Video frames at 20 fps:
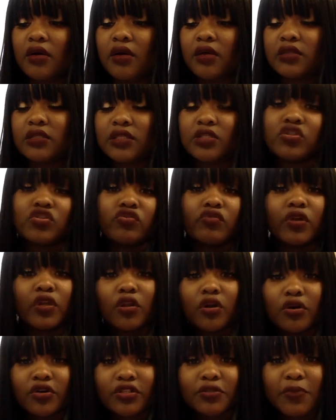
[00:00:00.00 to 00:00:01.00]

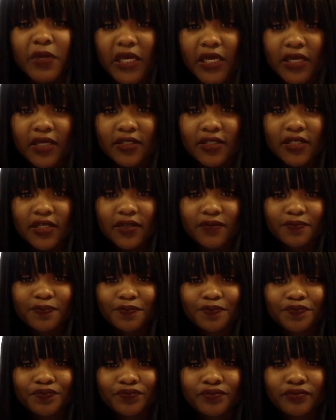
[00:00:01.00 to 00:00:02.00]
sister-in-law's page,
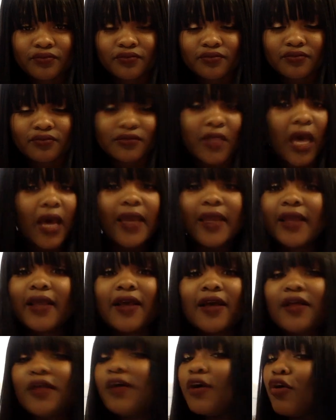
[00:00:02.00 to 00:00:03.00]

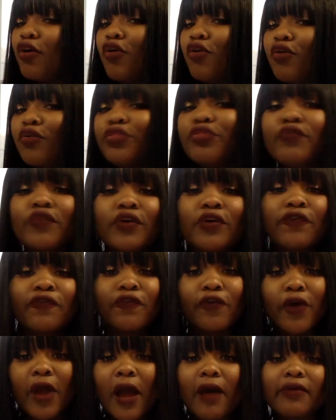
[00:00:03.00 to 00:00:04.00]
like a whole 3 or
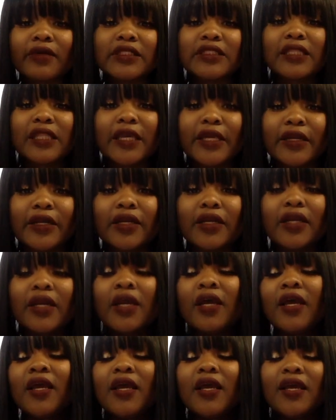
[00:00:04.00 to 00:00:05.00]
4 hours later,
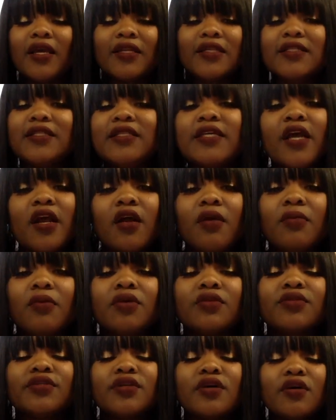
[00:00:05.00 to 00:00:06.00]
and it's
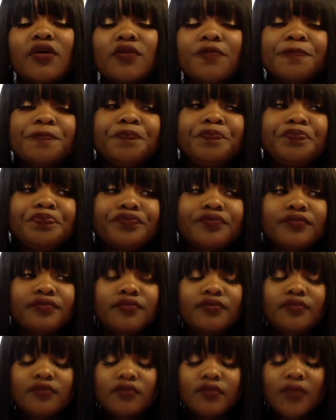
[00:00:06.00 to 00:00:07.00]
terrible. So
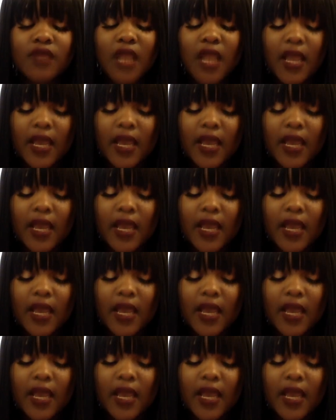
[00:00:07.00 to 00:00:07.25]
I